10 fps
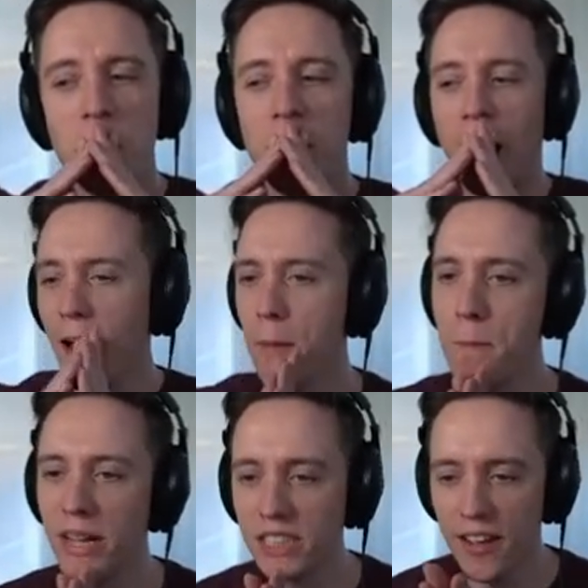I am
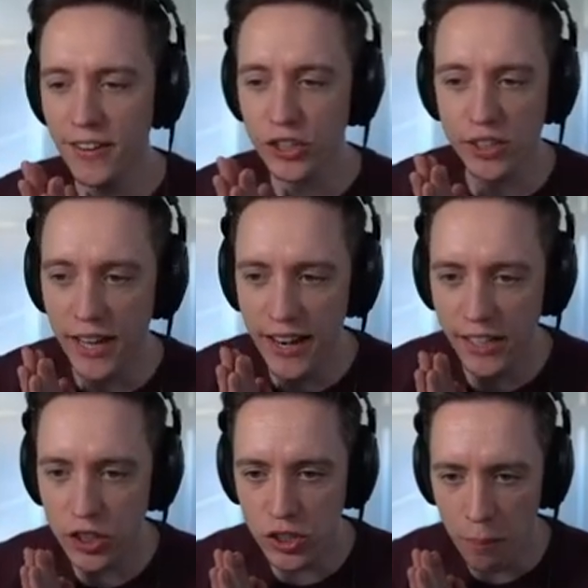misunderstanding
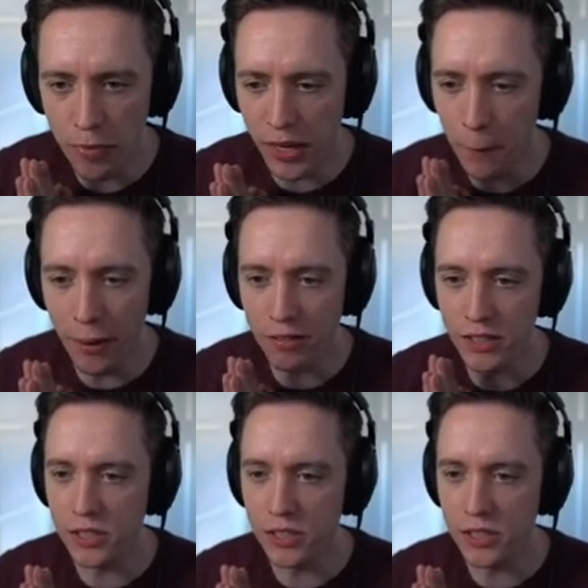something about this